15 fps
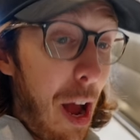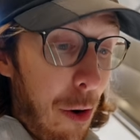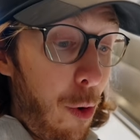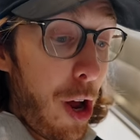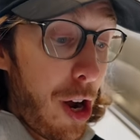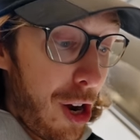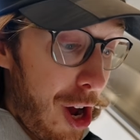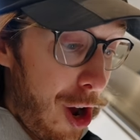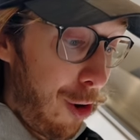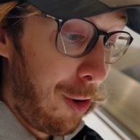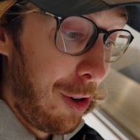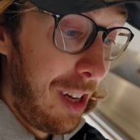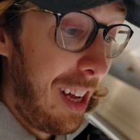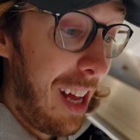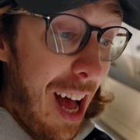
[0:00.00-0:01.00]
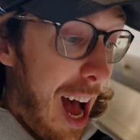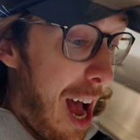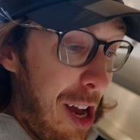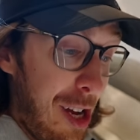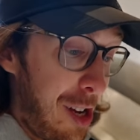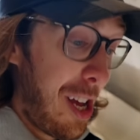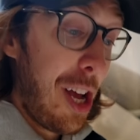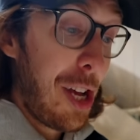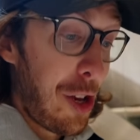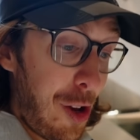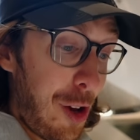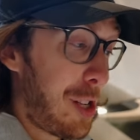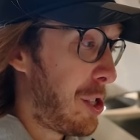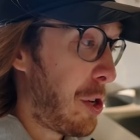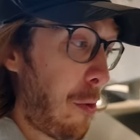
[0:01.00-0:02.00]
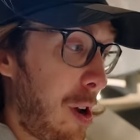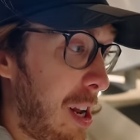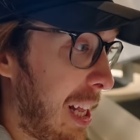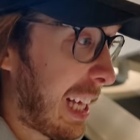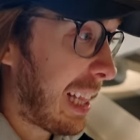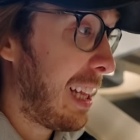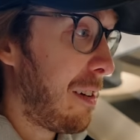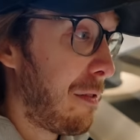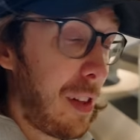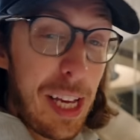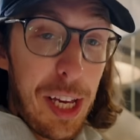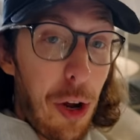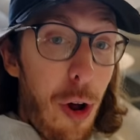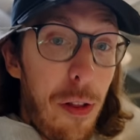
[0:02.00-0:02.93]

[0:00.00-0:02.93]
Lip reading: I wanna know. Do you wanna like live like you're